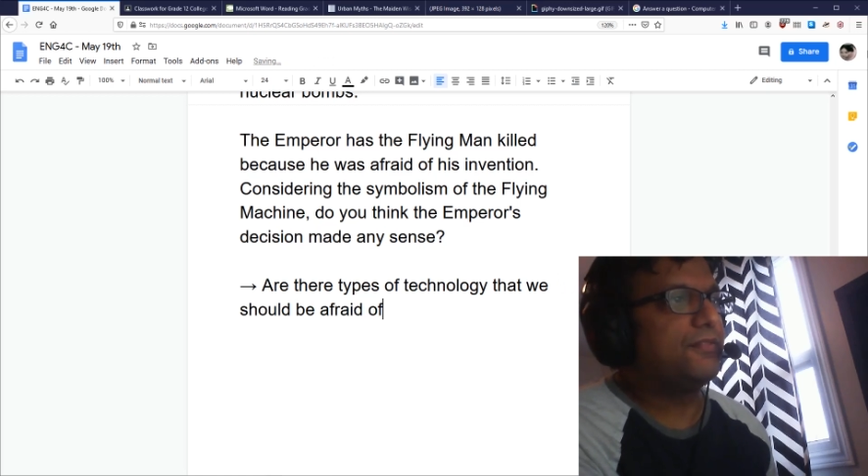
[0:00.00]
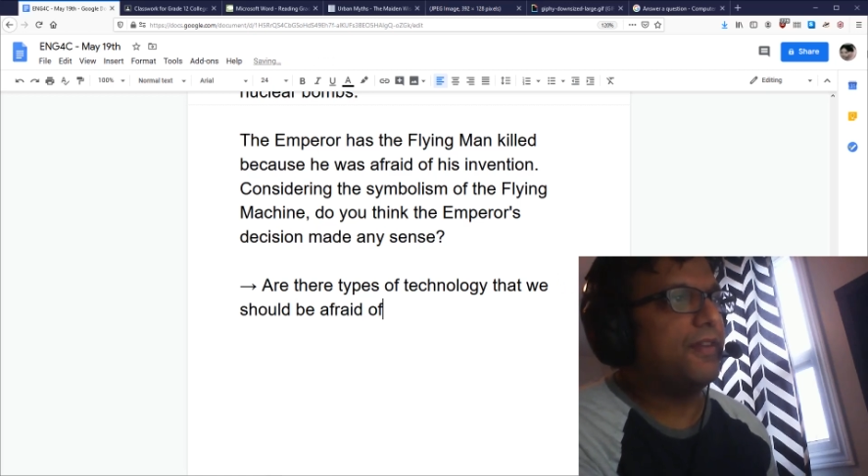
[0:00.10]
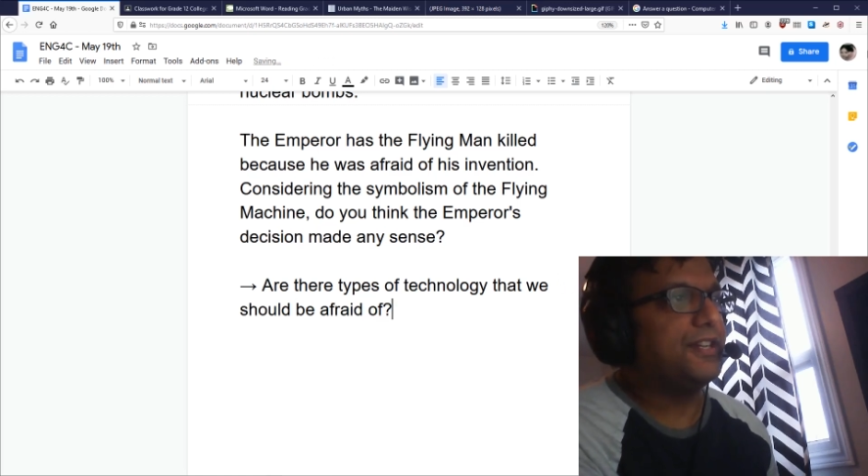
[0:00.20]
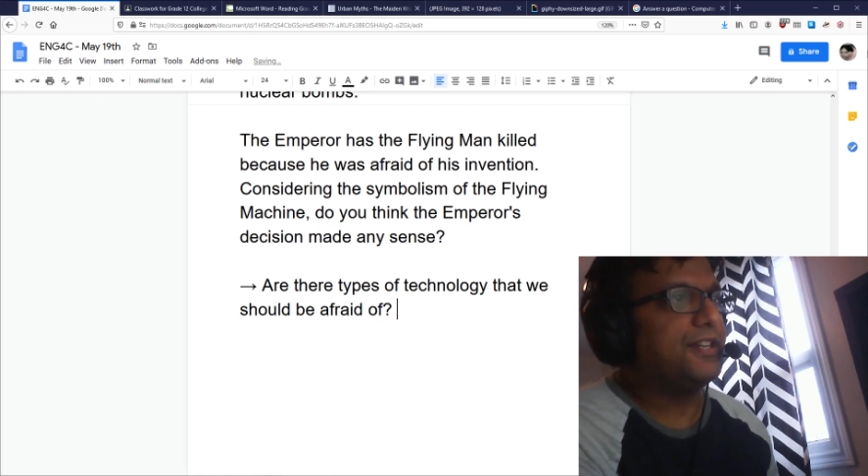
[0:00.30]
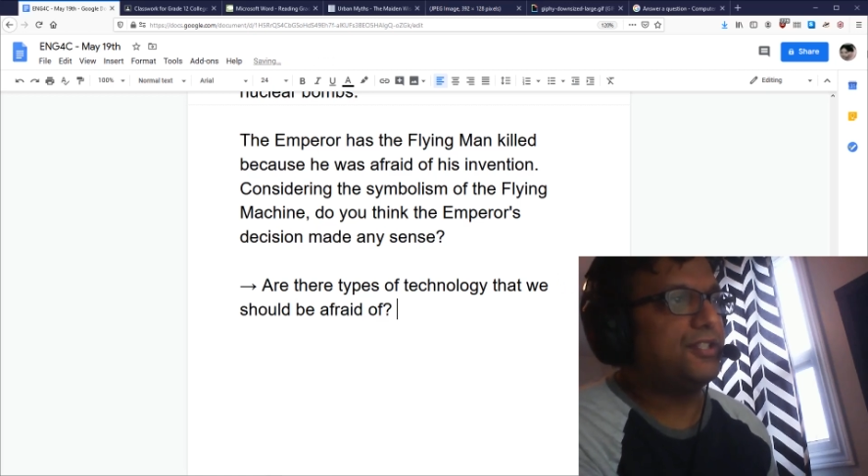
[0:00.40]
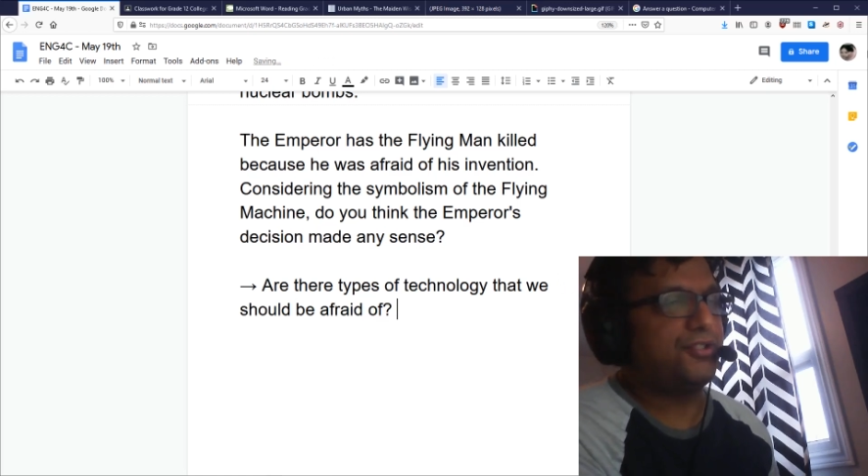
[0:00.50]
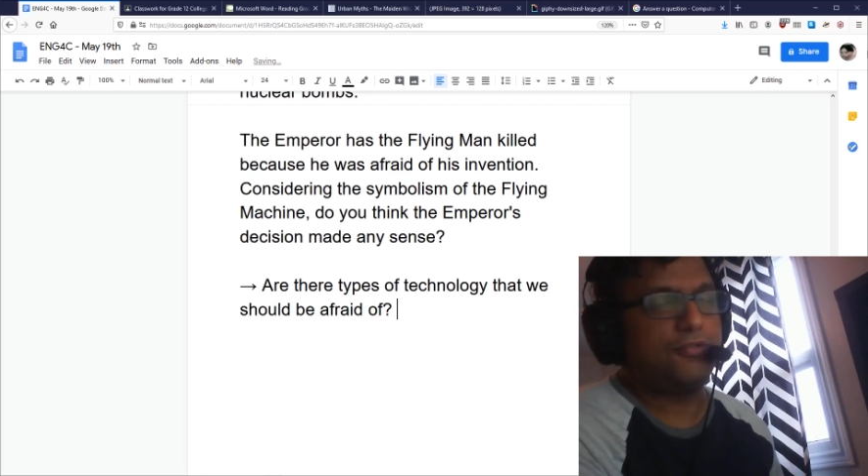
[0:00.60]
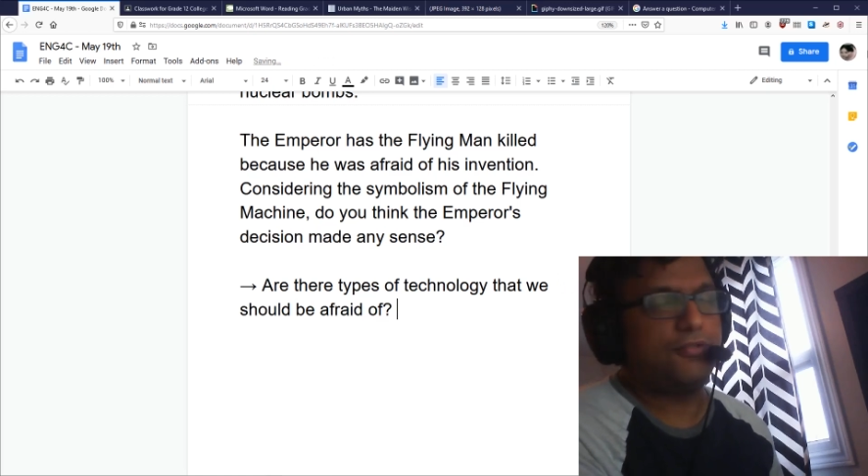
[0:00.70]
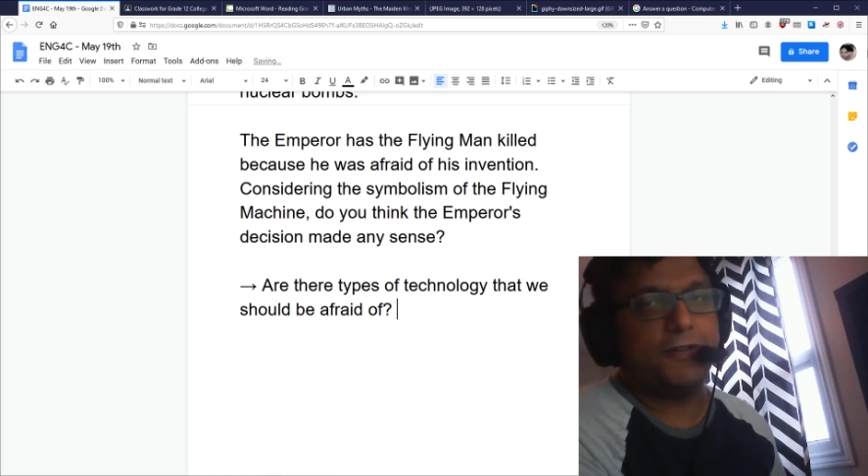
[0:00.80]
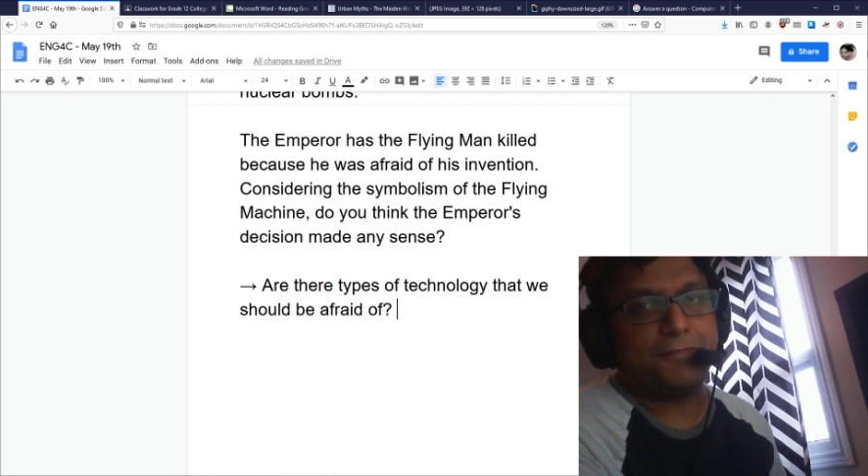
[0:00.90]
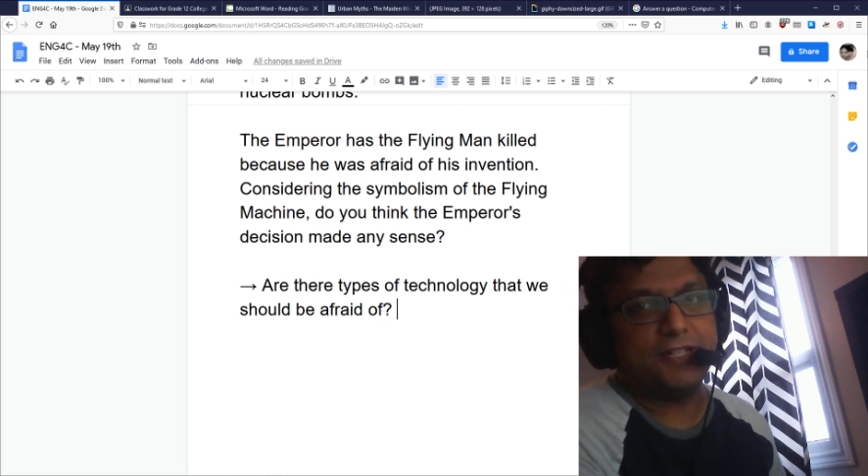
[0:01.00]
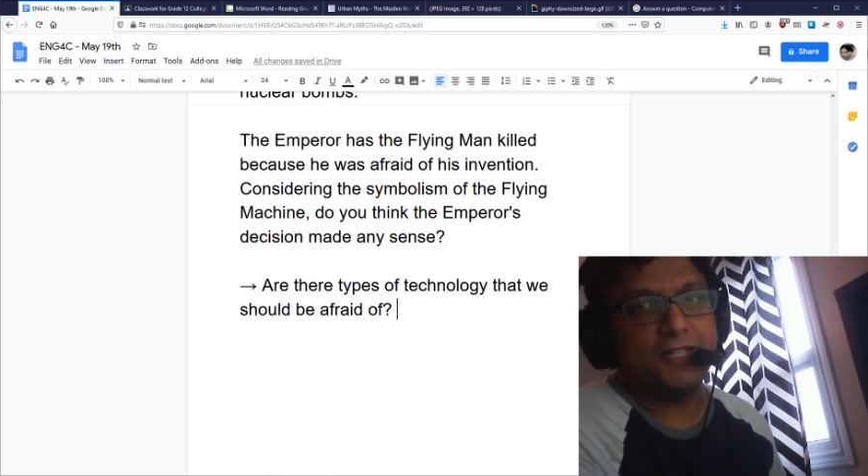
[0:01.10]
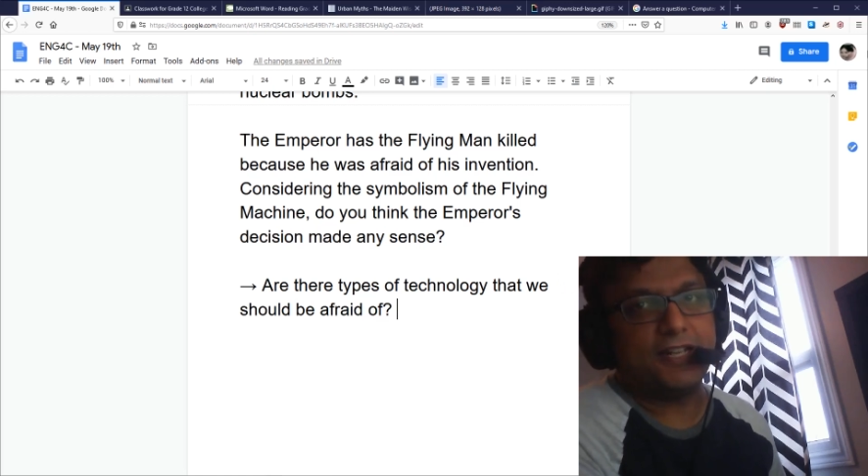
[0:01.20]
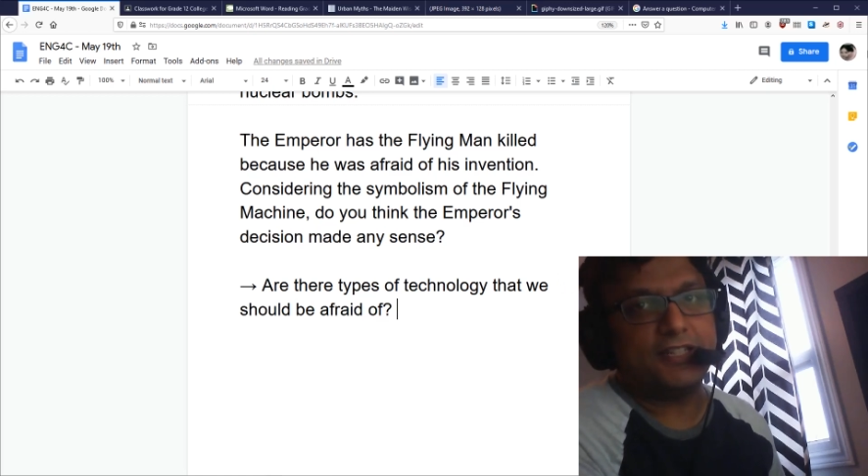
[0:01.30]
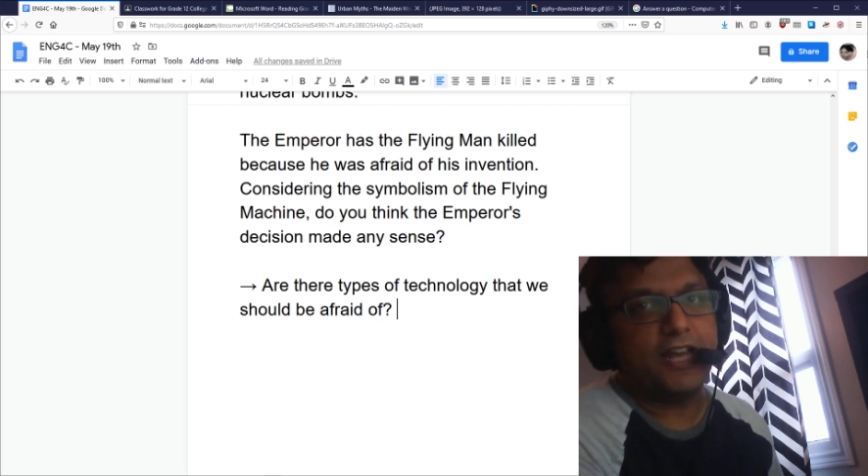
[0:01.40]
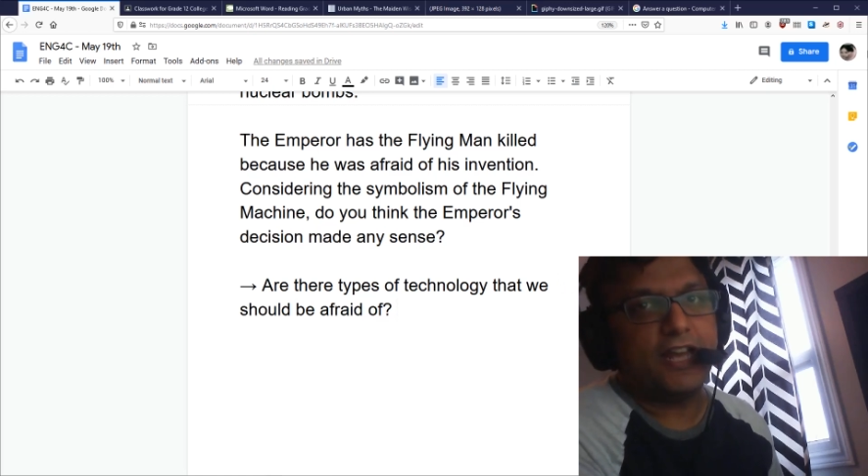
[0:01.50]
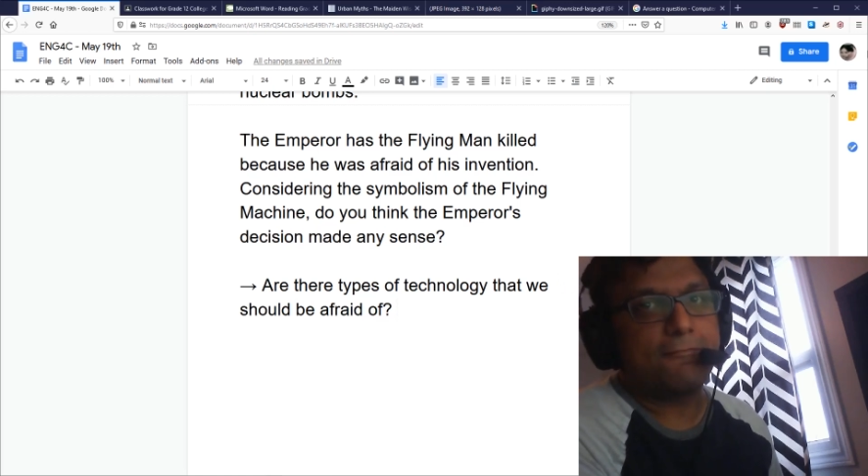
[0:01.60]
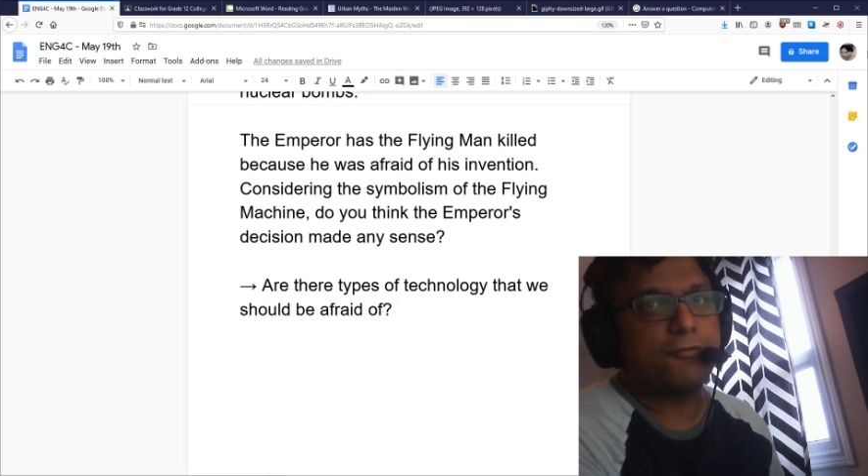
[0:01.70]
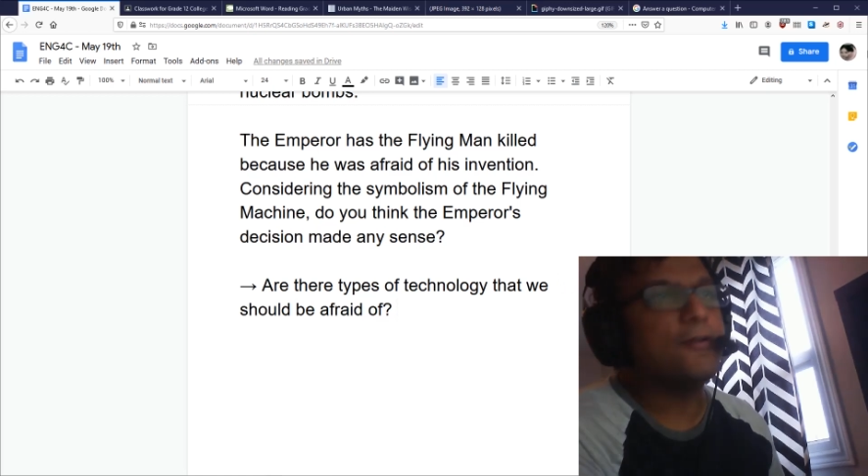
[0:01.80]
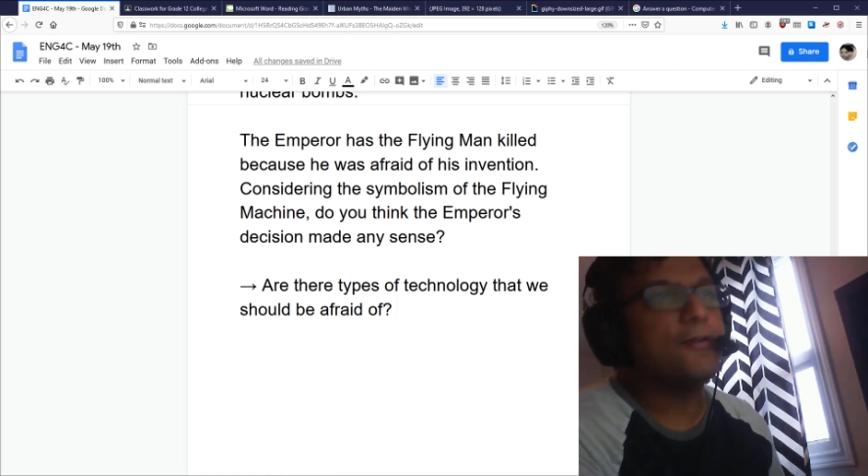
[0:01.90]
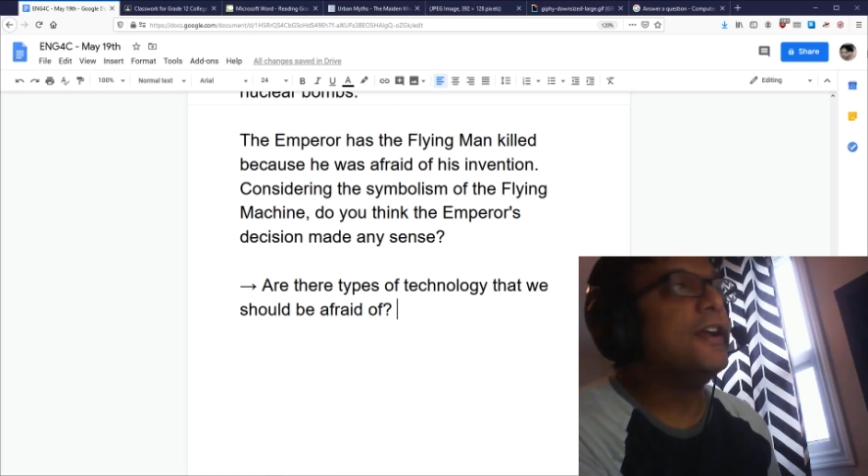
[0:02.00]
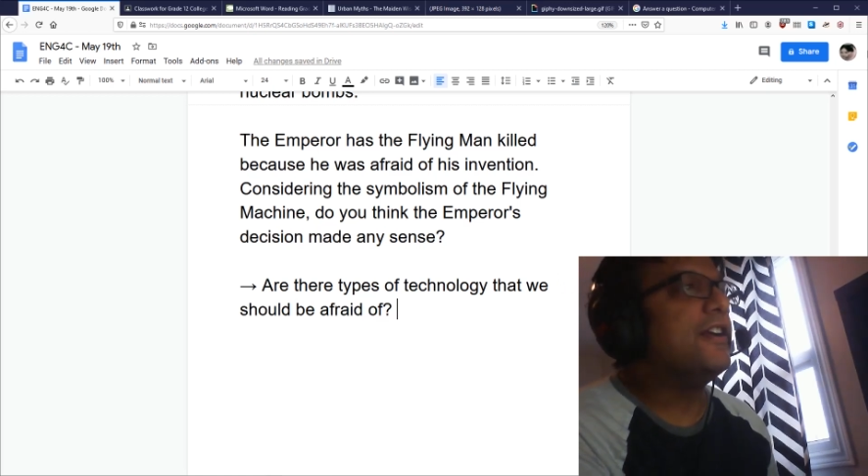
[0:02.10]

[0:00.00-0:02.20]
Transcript: Right? Should we be like the Emperor,